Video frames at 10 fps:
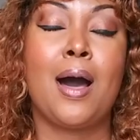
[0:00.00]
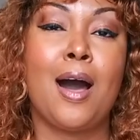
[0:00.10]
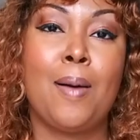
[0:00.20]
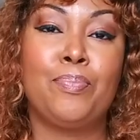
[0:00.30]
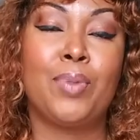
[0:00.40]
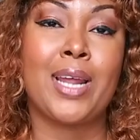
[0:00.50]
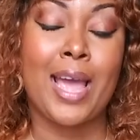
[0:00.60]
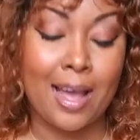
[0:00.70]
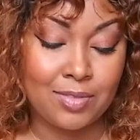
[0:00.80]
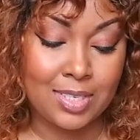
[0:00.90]
But I
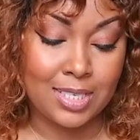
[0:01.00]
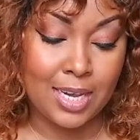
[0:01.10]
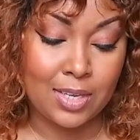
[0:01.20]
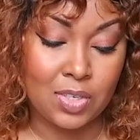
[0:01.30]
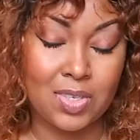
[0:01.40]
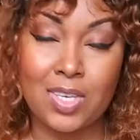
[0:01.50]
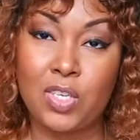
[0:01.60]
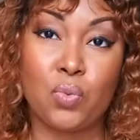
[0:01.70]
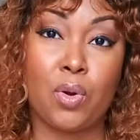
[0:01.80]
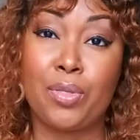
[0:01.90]
have to say to
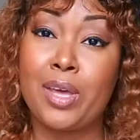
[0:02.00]
Desi's World,